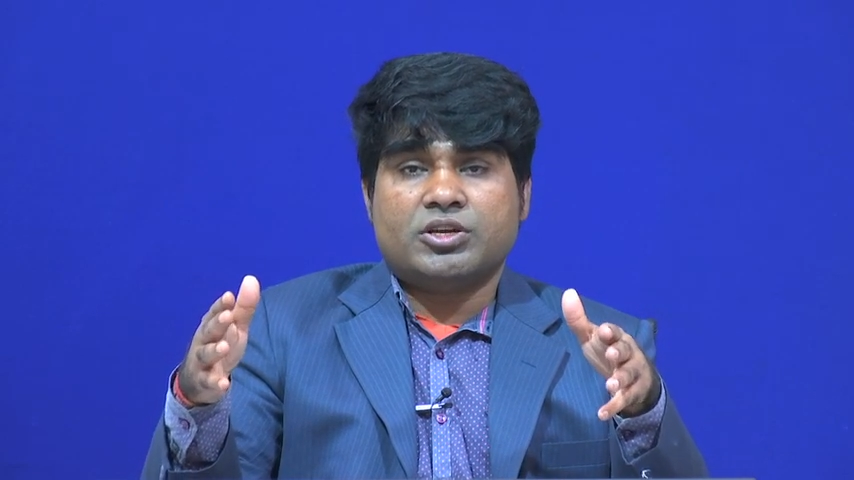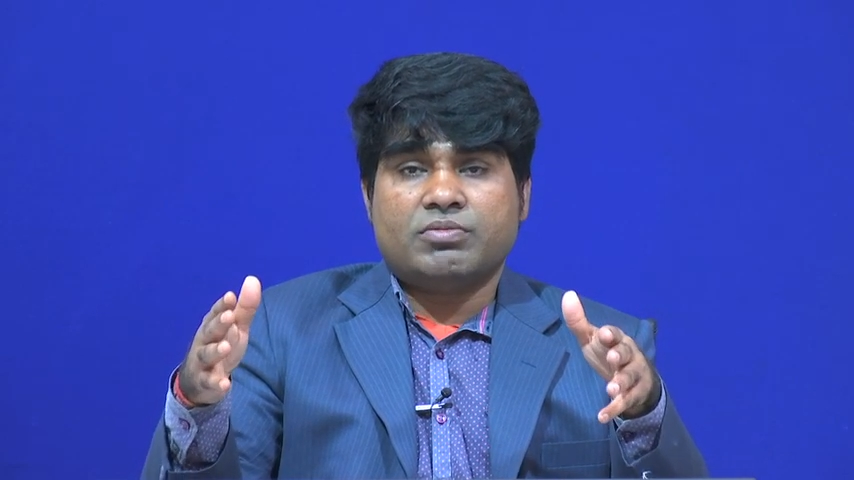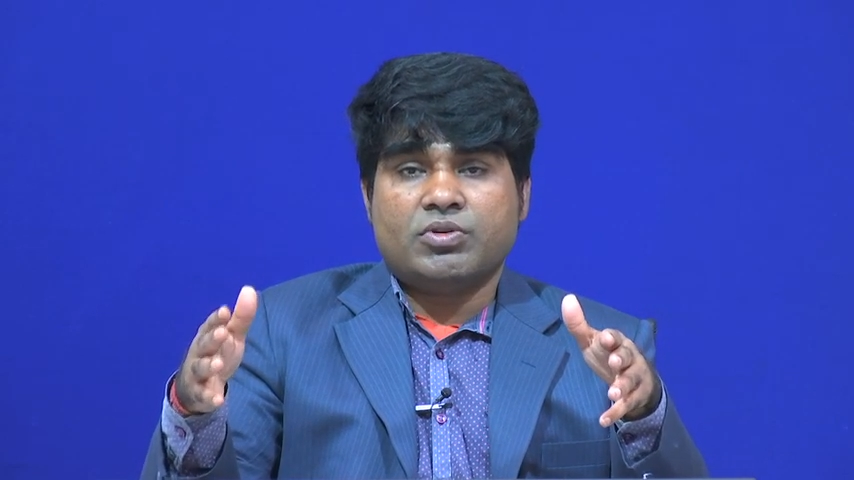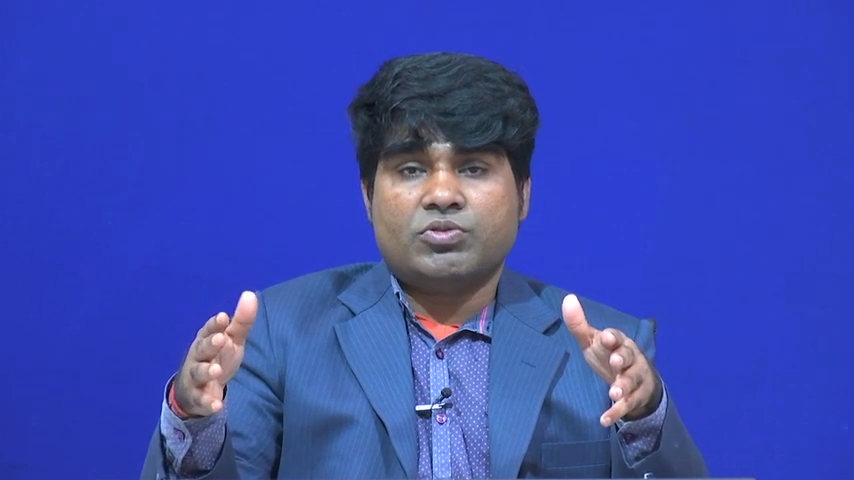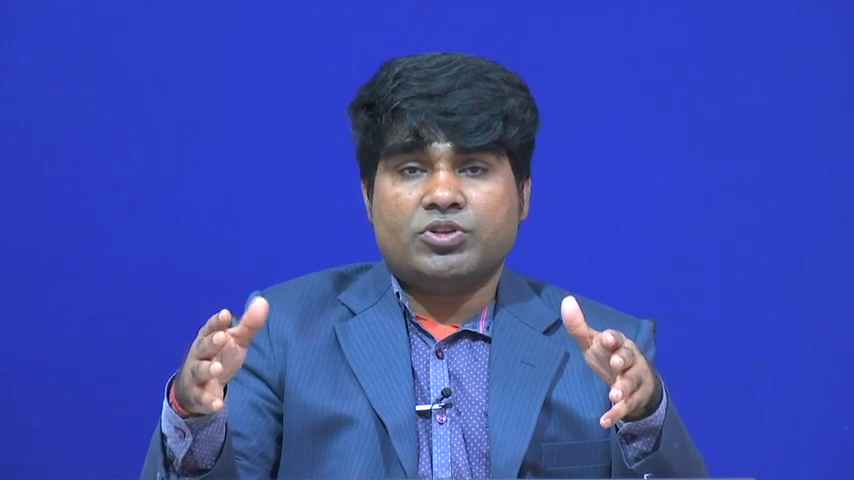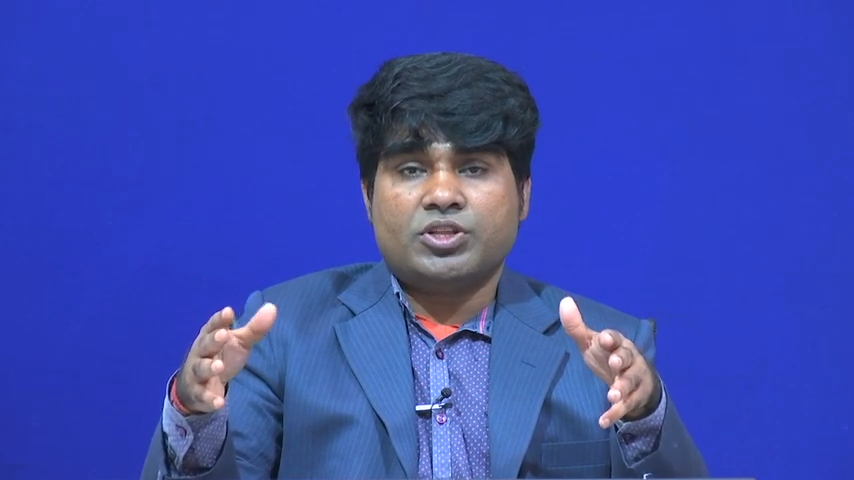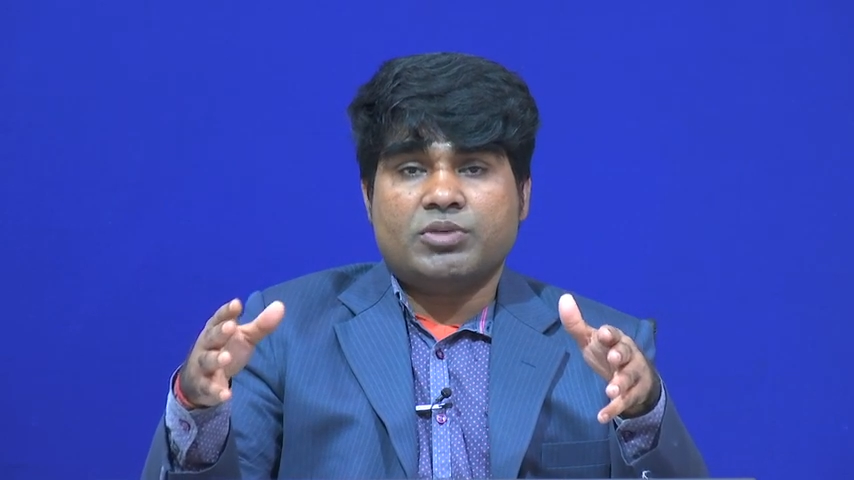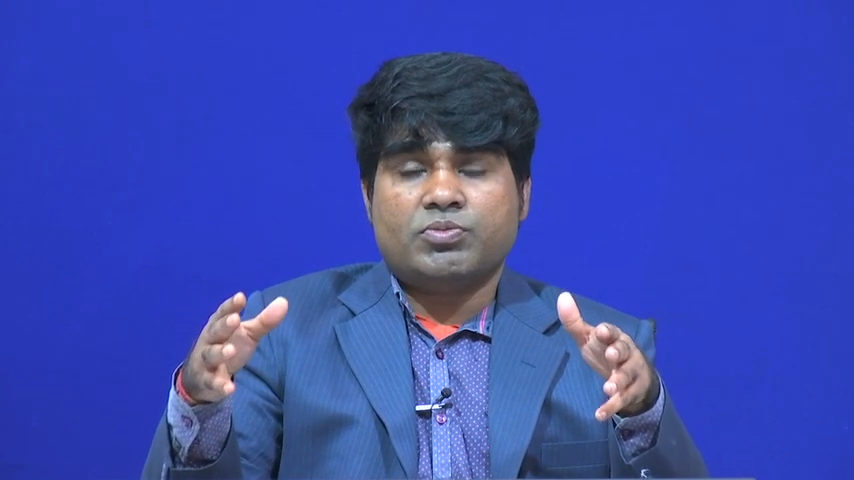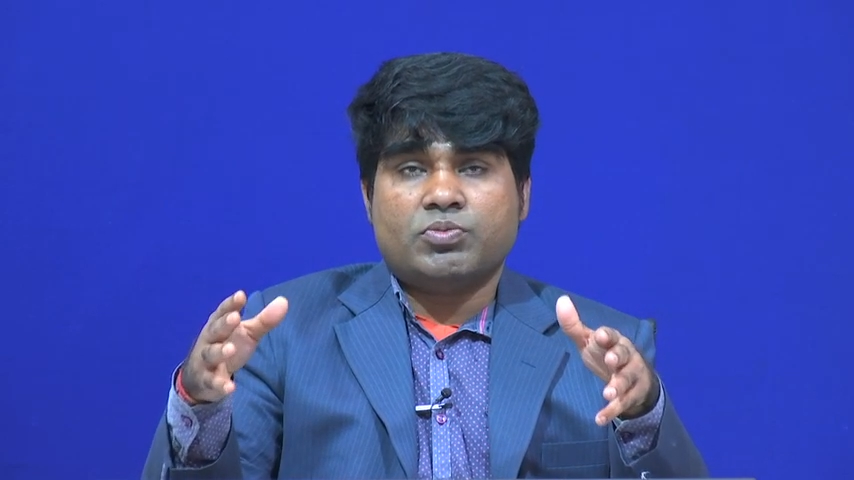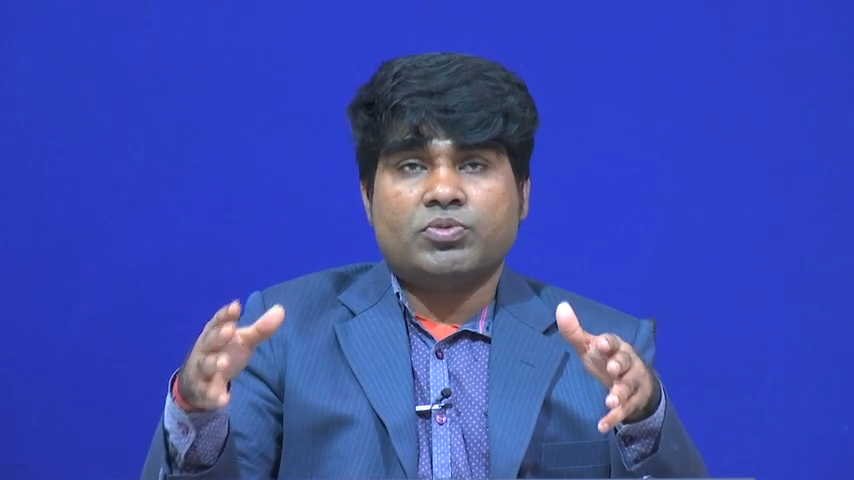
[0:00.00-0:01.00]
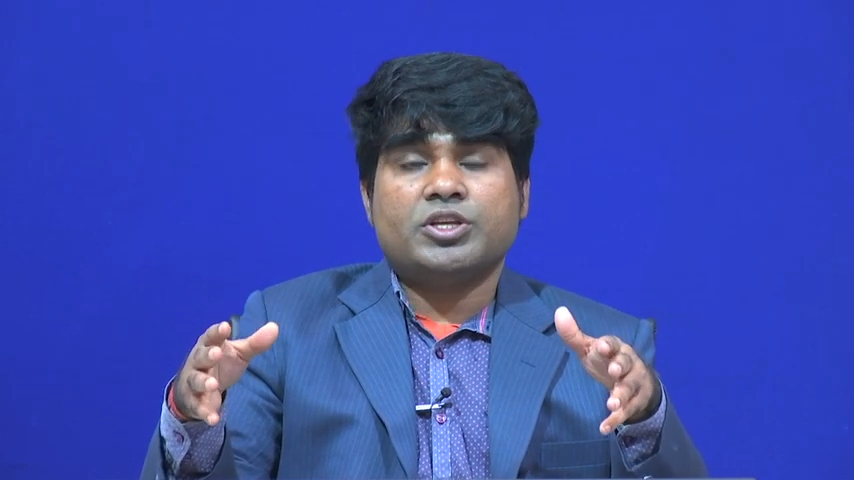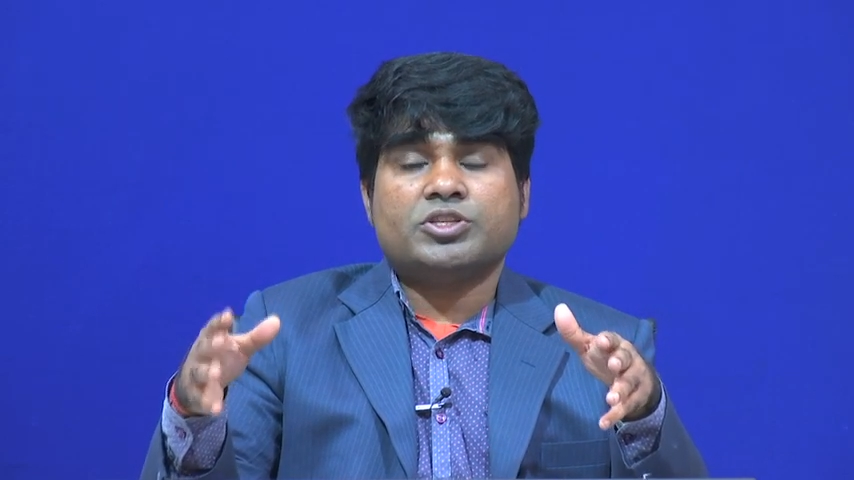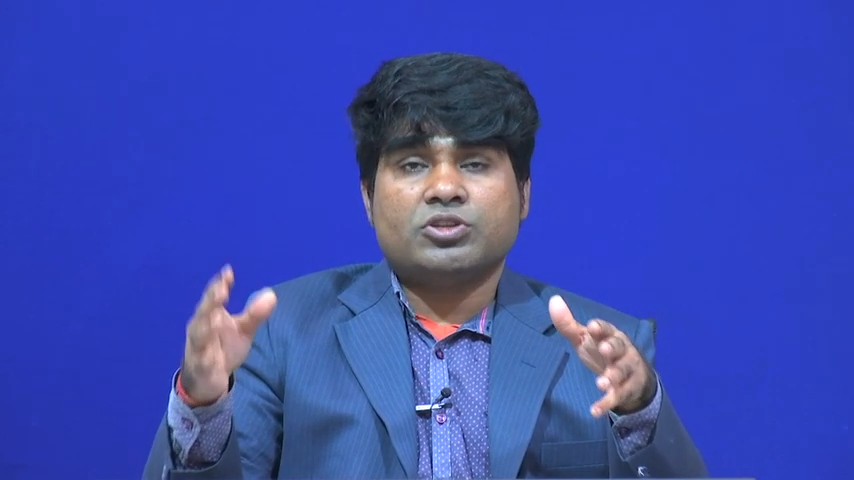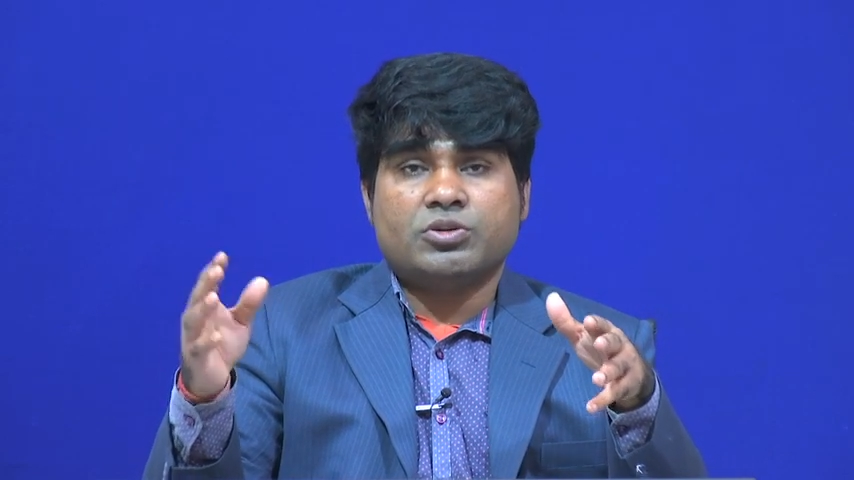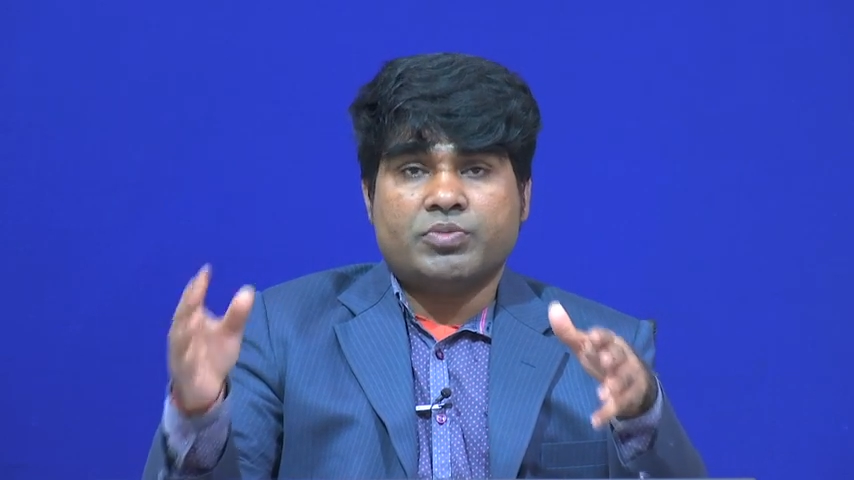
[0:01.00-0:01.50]
about the
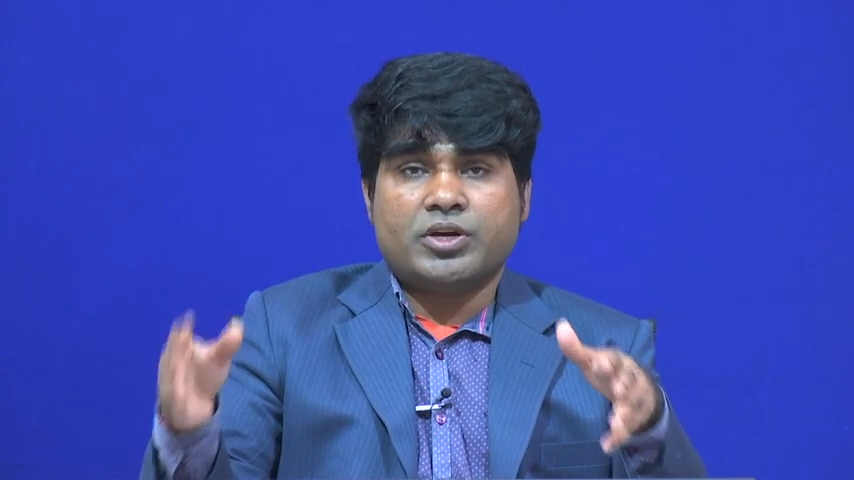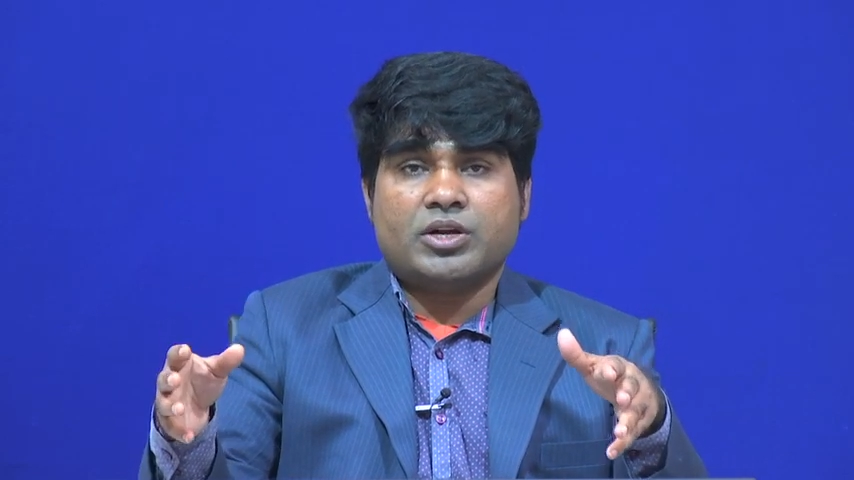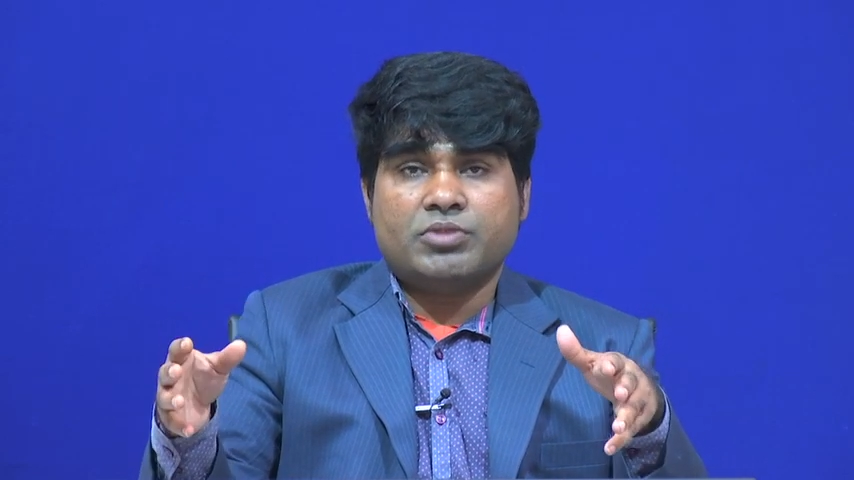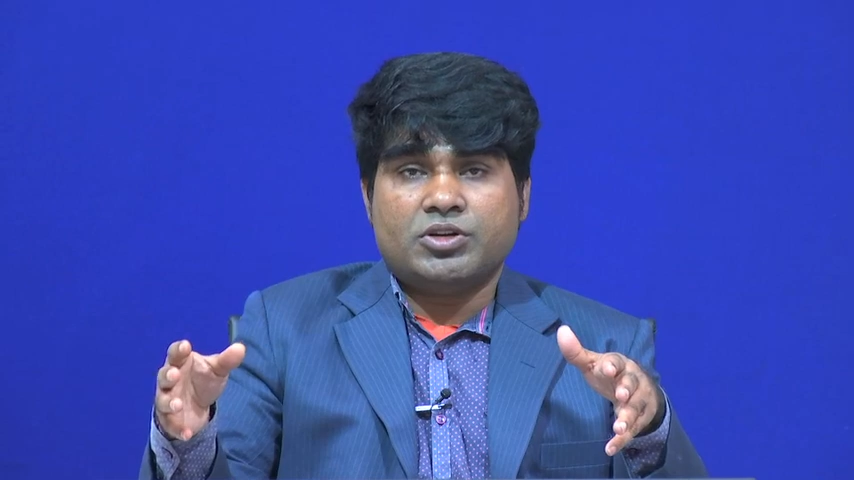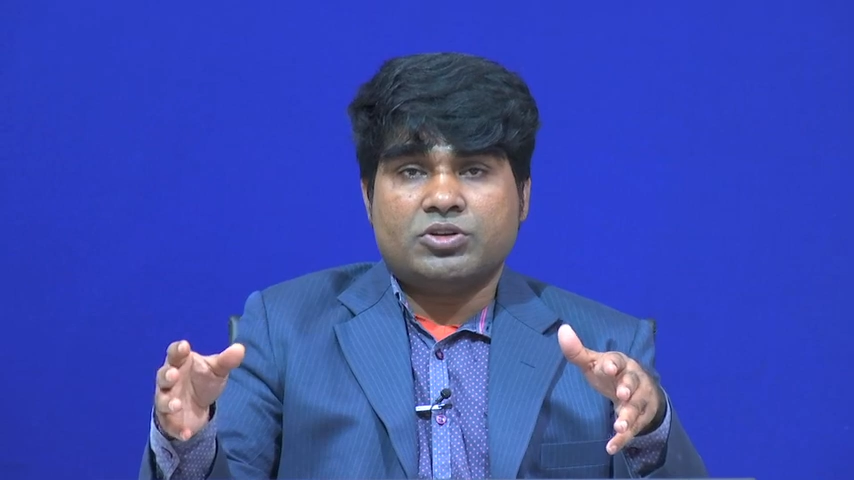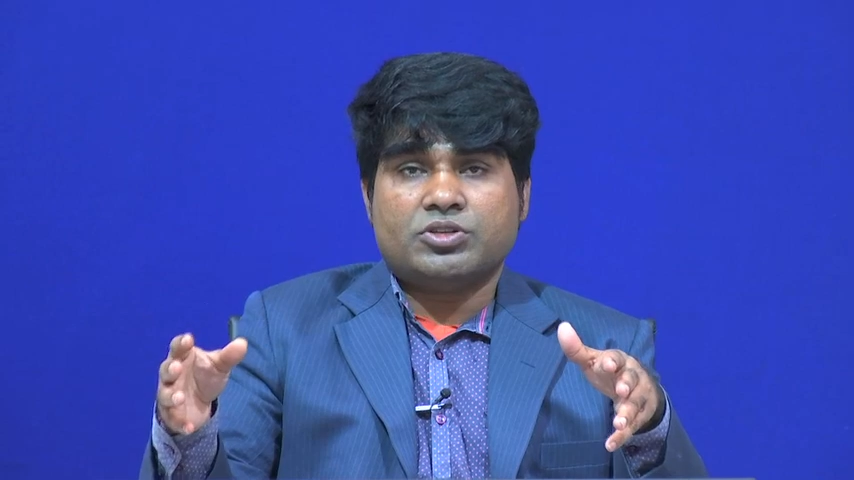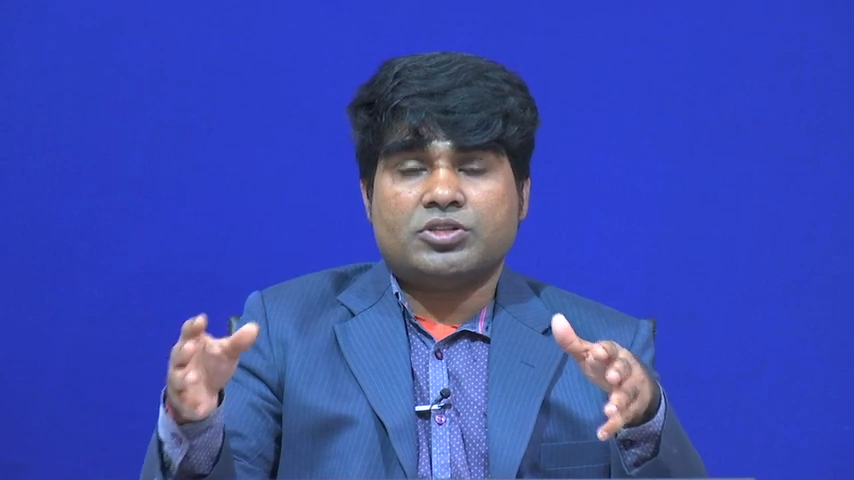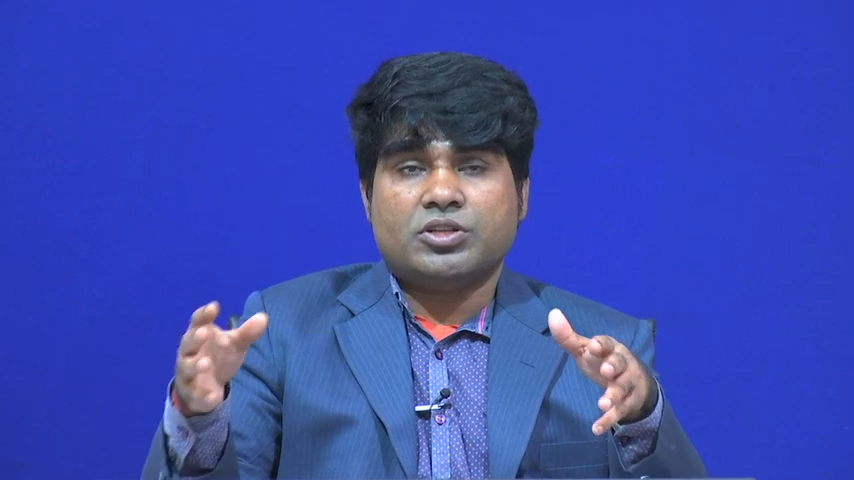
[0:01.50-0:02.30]
population parameters,